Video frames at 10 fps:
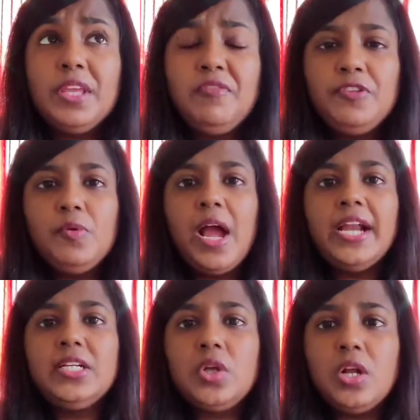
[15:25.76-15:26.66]
If you
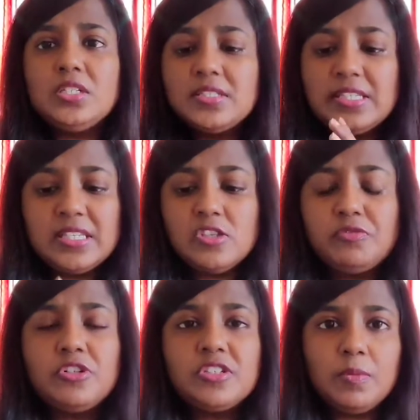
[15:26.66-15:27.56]
had not, this
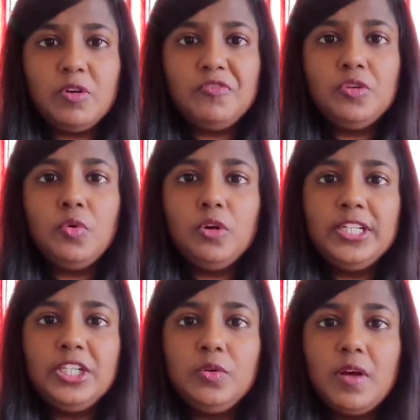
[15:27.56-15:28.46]
is for some of you
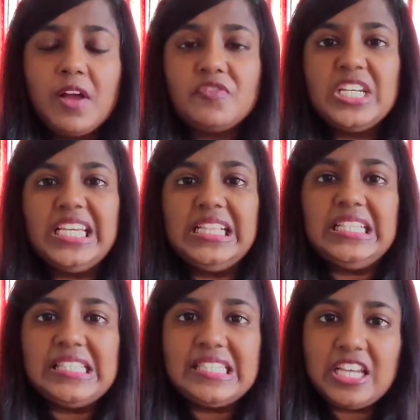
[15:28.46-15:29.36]
only who have
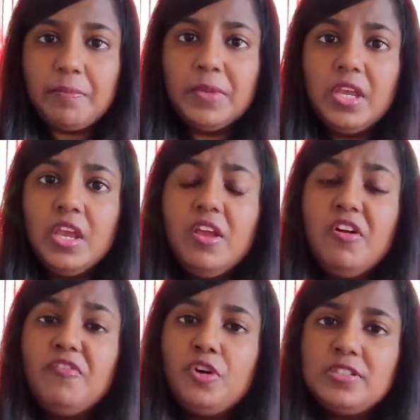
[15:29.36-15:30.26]
taken this step,
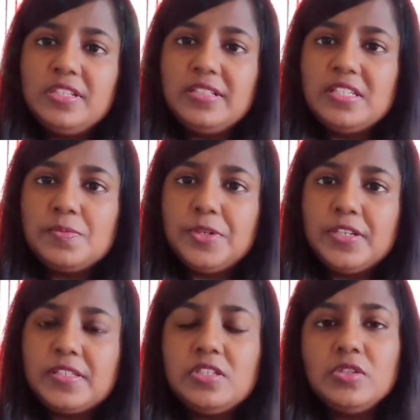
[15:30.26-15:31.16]
forcing this
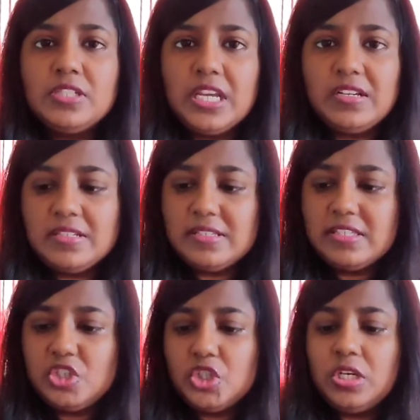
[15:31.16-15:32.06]
person to take a
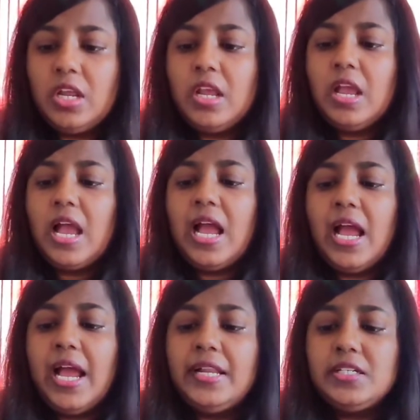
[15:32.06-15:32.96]
decision.
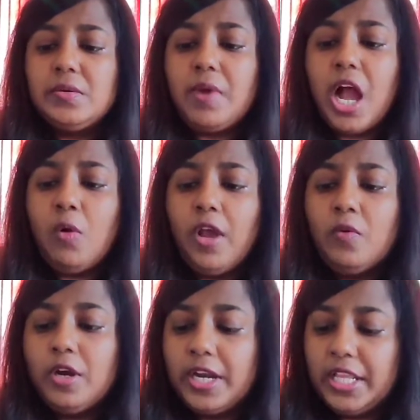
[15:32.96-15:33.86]
And
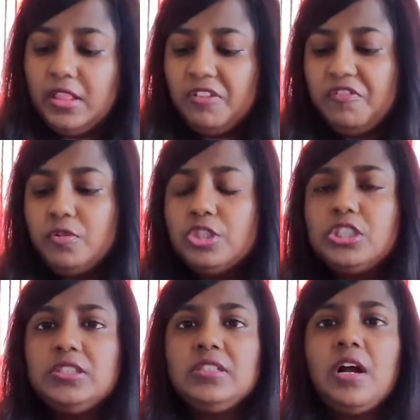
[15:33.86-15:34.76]
however, in the
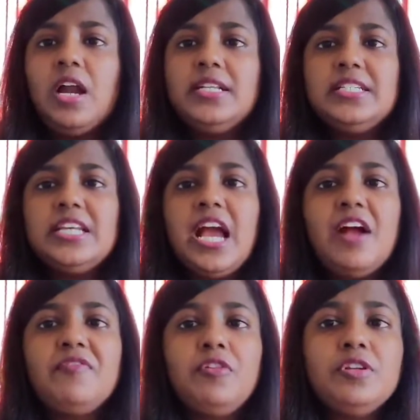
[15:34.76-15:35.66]
future, the card that I
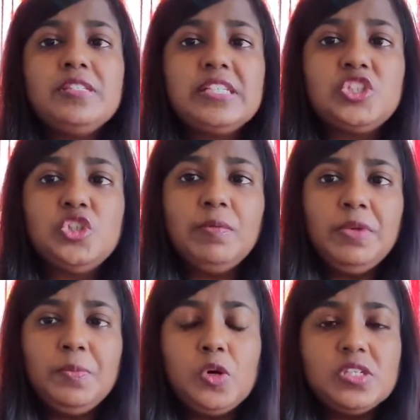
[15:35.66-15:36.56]
have for is
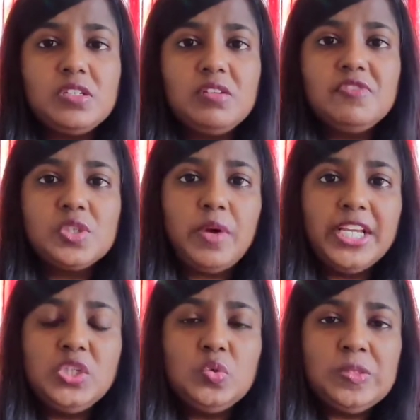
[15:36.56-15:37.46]
extremely positive. So
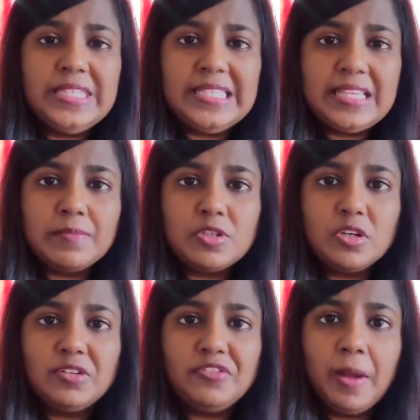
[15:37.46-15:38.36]
I do see some
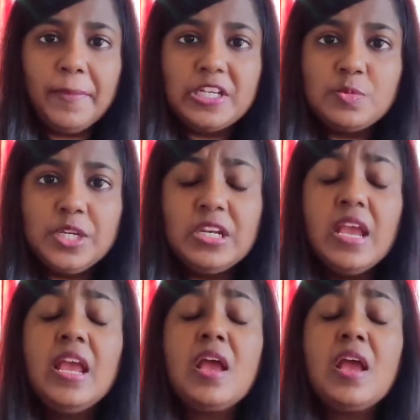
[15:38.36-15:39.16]
sort of commitment.